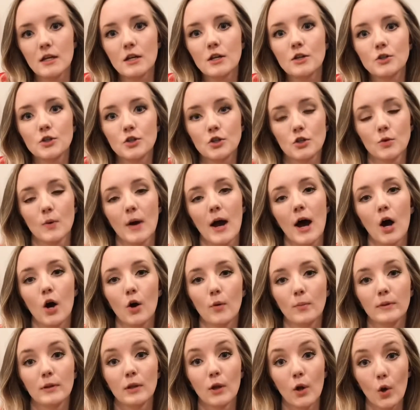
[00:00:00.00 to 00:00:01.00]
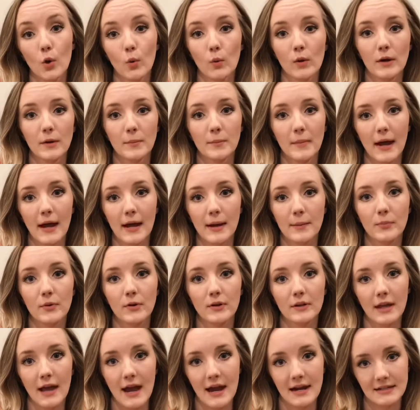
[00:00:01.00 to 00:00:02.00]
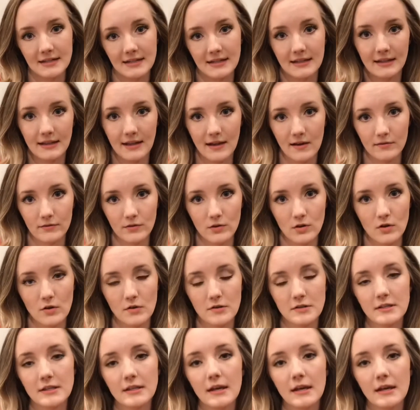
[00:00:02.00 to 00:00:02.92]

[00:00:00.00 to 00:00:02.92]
to help lower my prolactin levels.